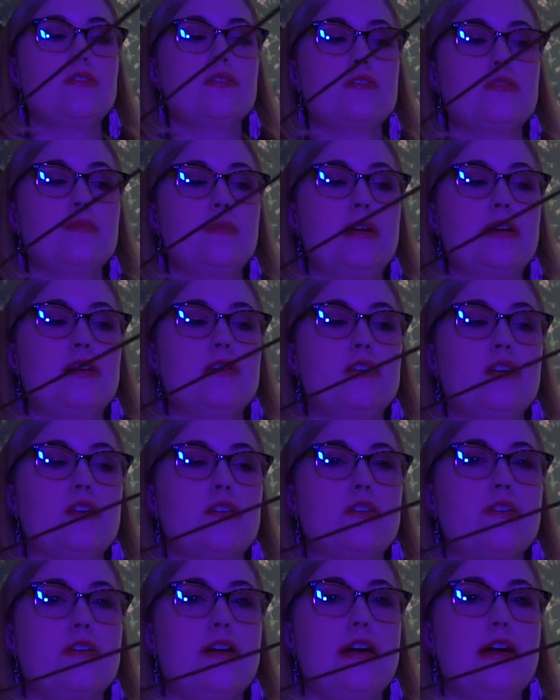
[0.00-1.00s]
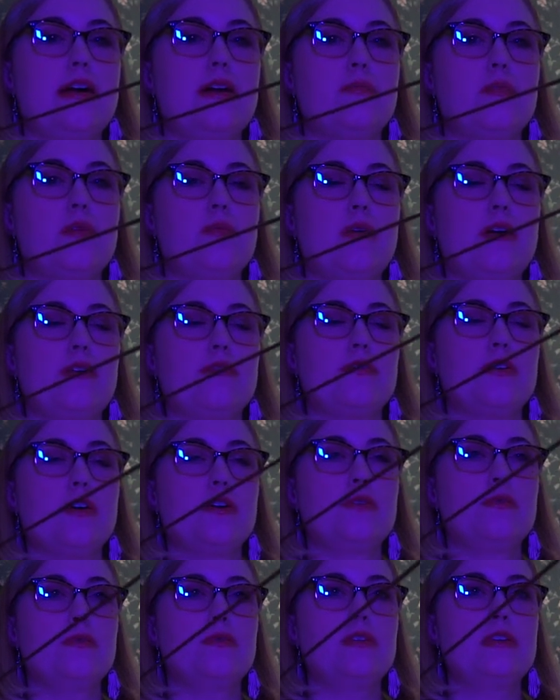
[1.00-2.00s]
on the Spirit Talker app on my
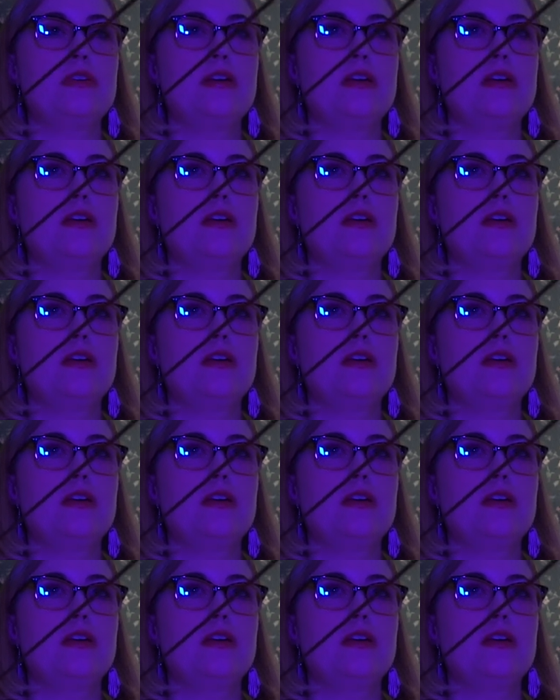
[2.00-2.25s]
phone